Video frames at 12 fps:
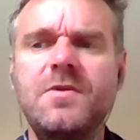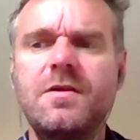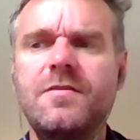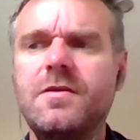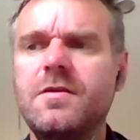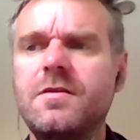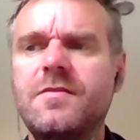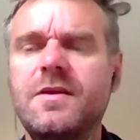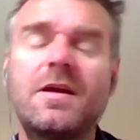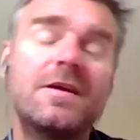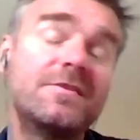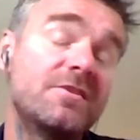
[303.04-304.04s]
you know, the, the
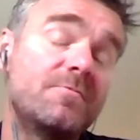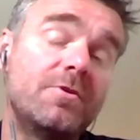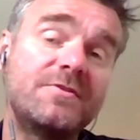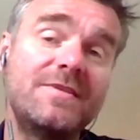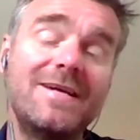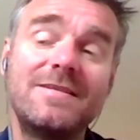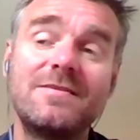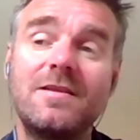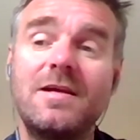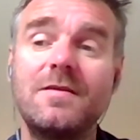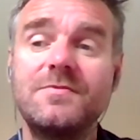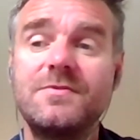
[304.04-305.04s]
guys at Sports Data
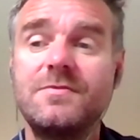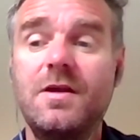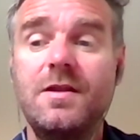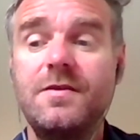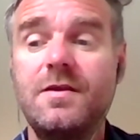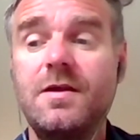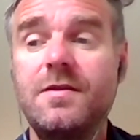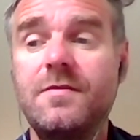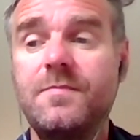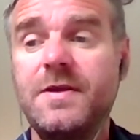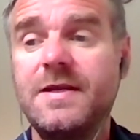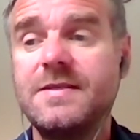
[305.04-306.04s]
Labs and,
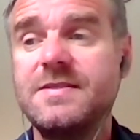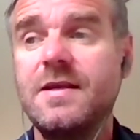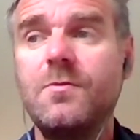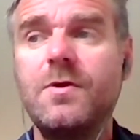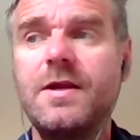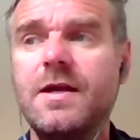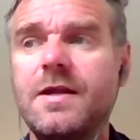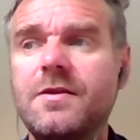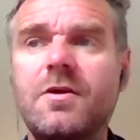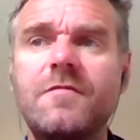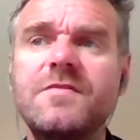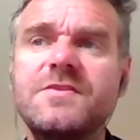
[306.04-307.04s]
and PSA, we had
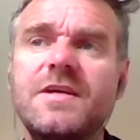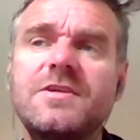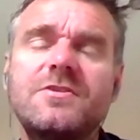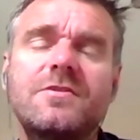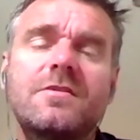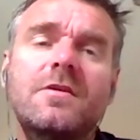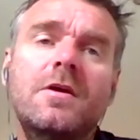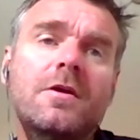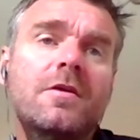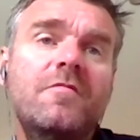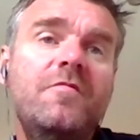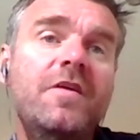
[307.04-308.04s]
a conversation
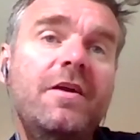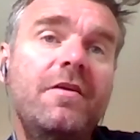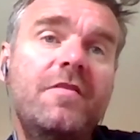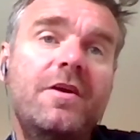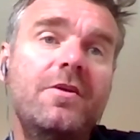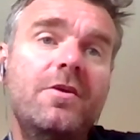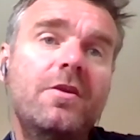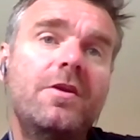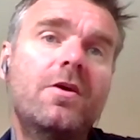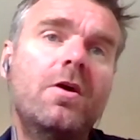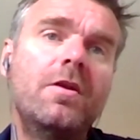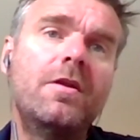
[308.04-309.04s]
very, very early
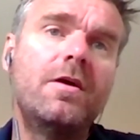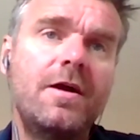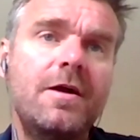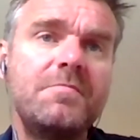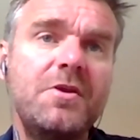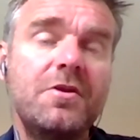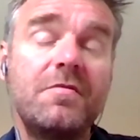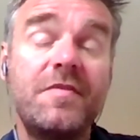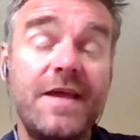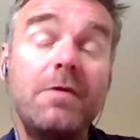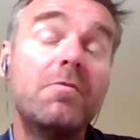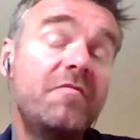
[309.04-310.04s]
on. Um, you know,
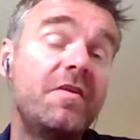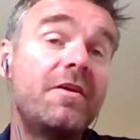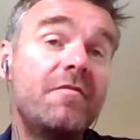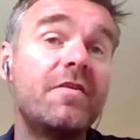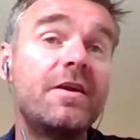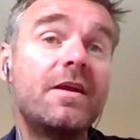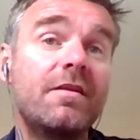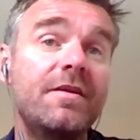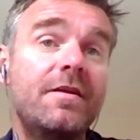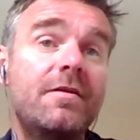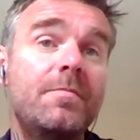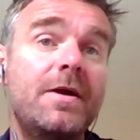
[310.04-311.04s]
they were very, very
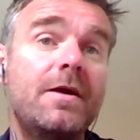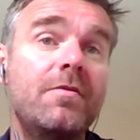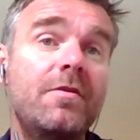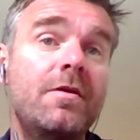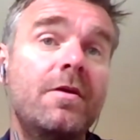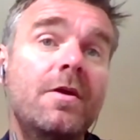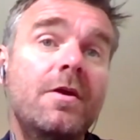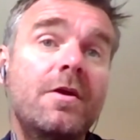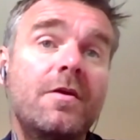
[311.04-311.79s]
clear about the,